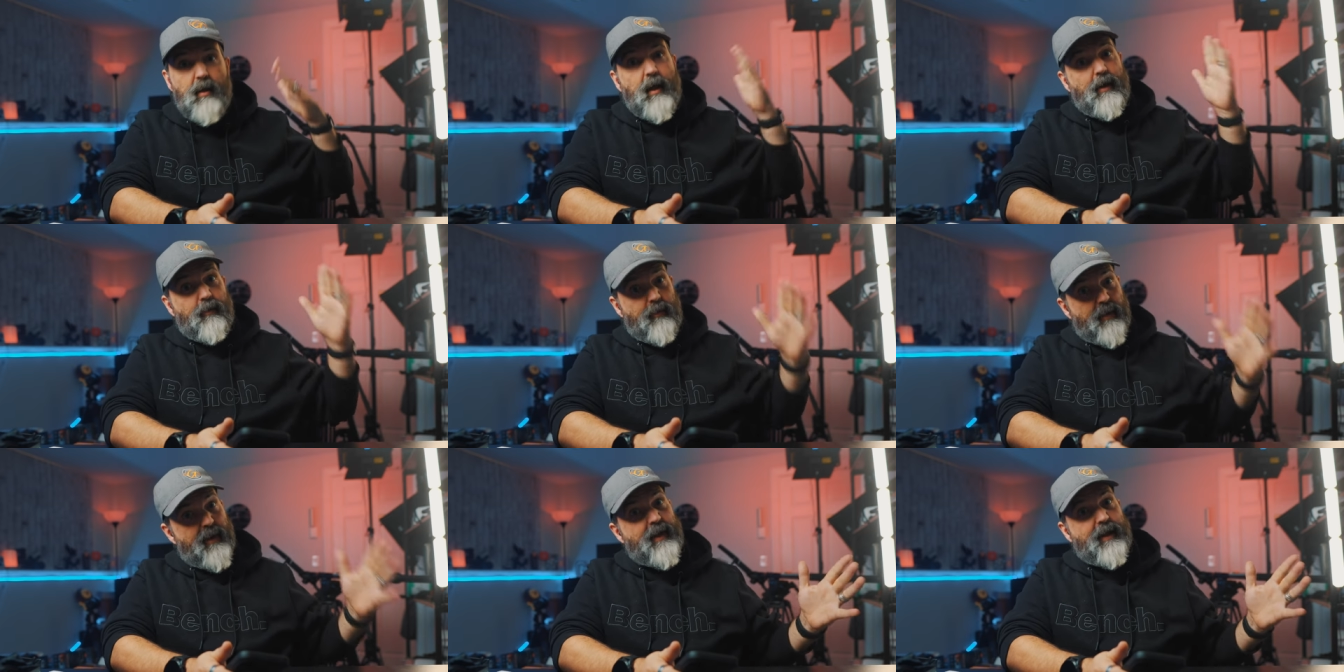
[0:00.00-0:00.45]

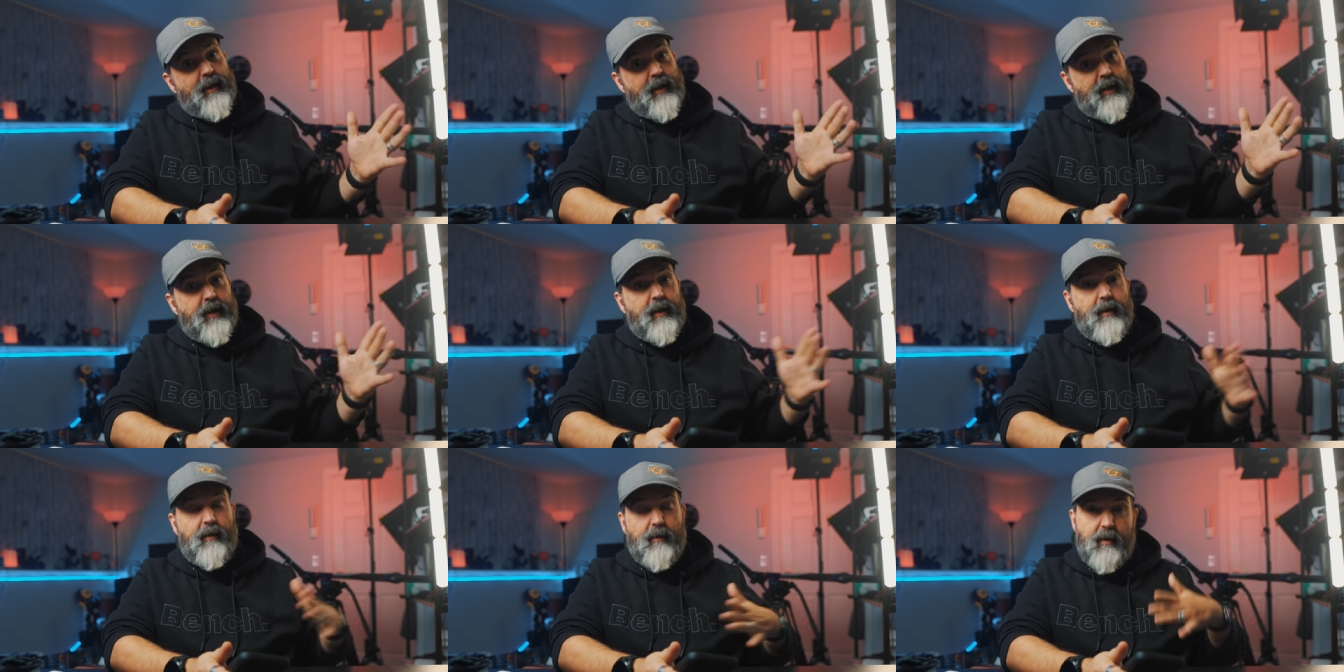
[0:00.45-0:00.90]
like really
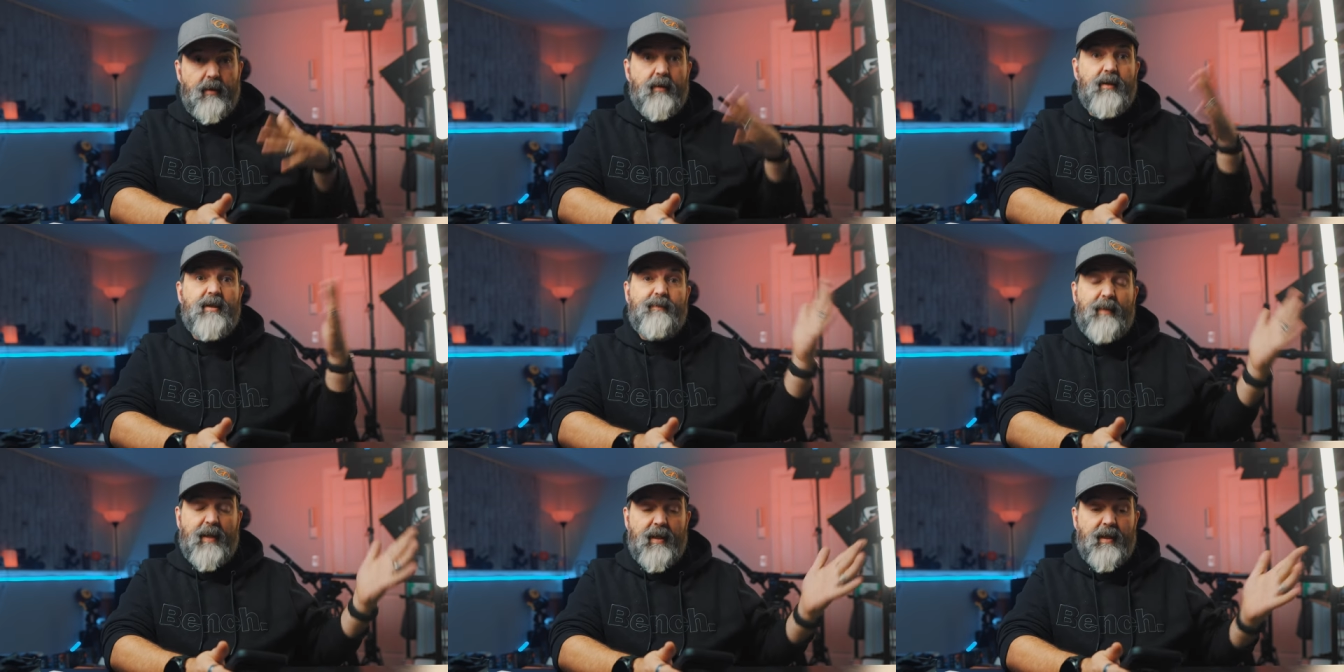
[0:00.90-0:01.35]
good,
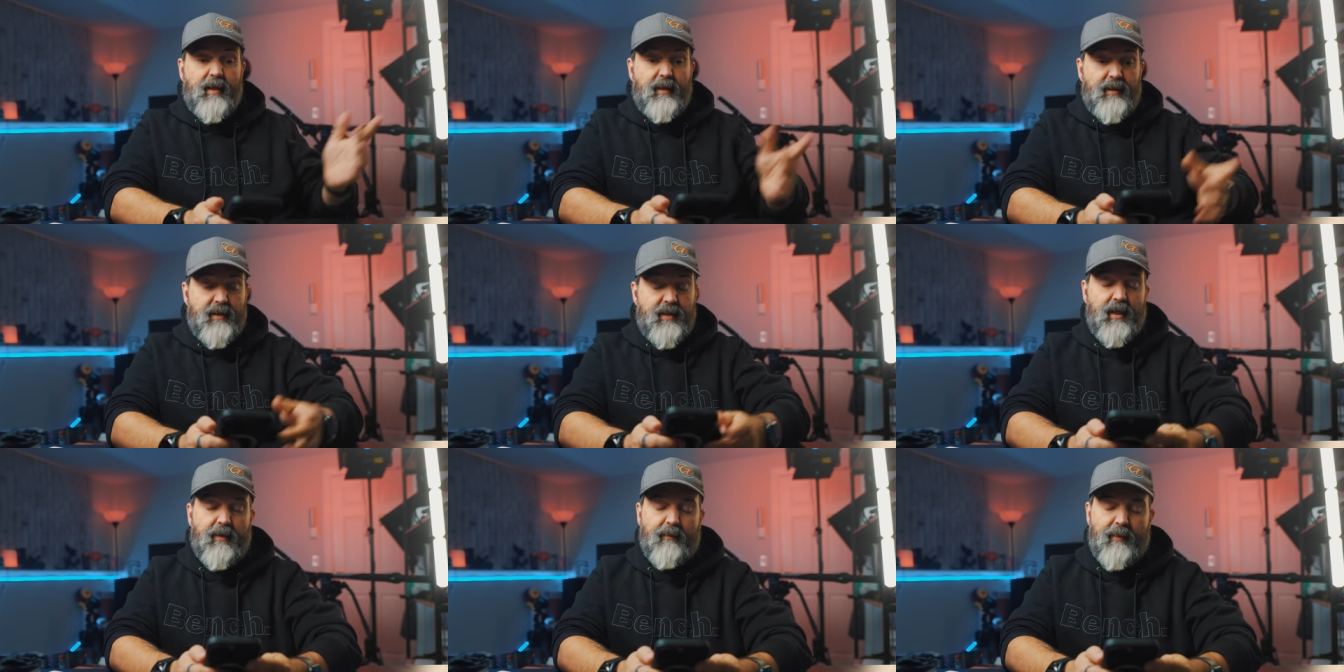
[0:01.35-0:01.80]
you'd spend
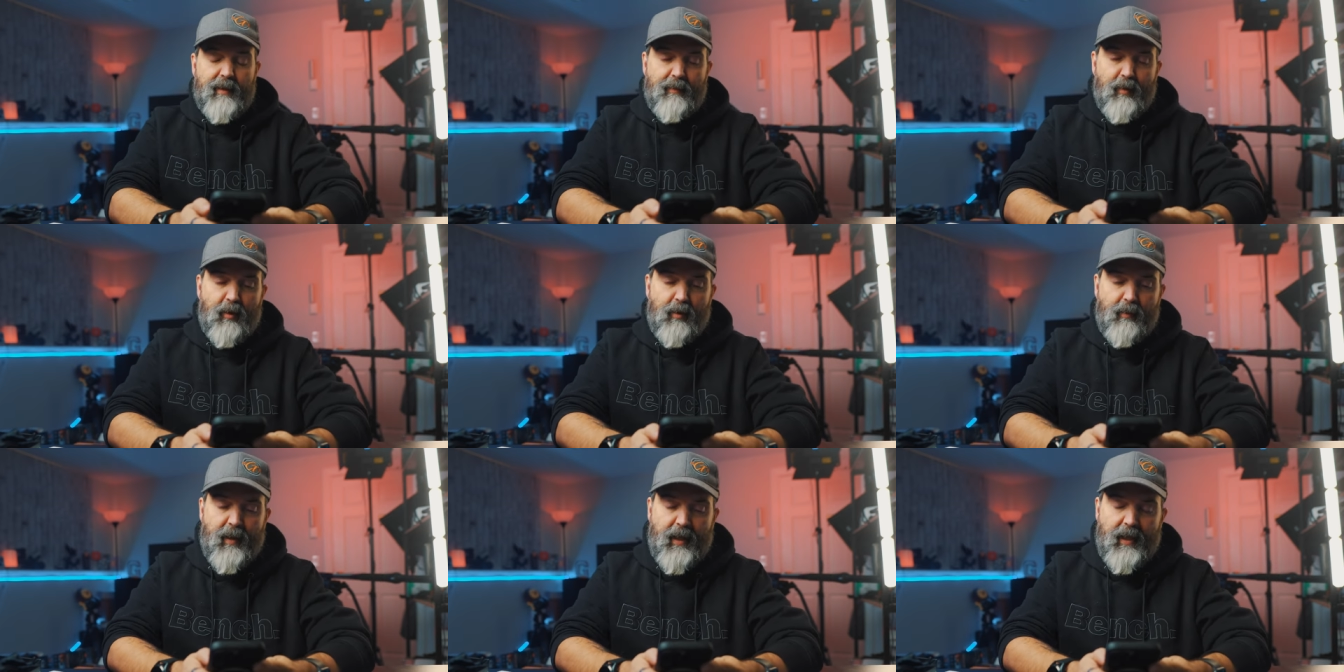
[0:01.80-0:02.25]
considerably
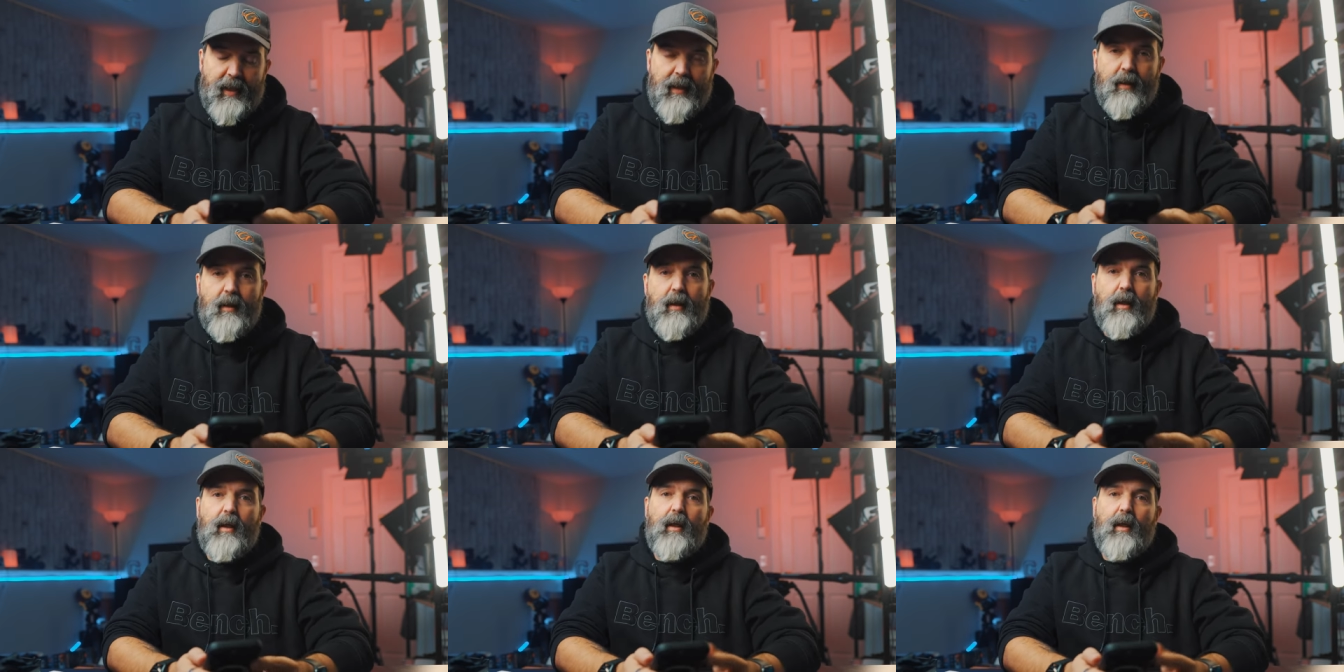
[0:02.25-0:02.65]
more money.